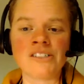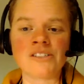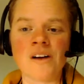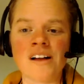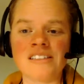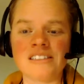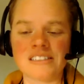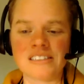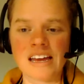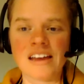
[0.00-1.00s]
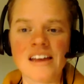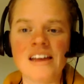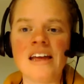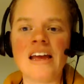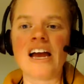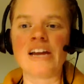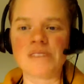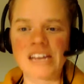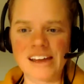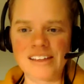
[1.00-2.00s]
So all is to say, I am
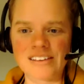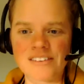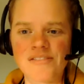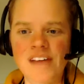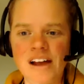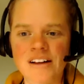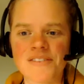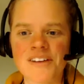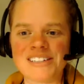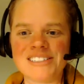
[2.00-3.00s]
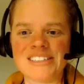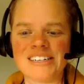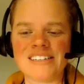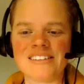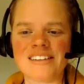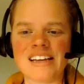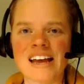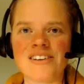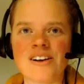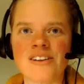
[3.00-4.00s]
taking this very, very seriously.
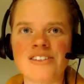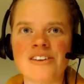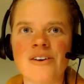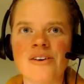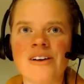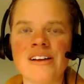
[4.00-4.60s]
And also,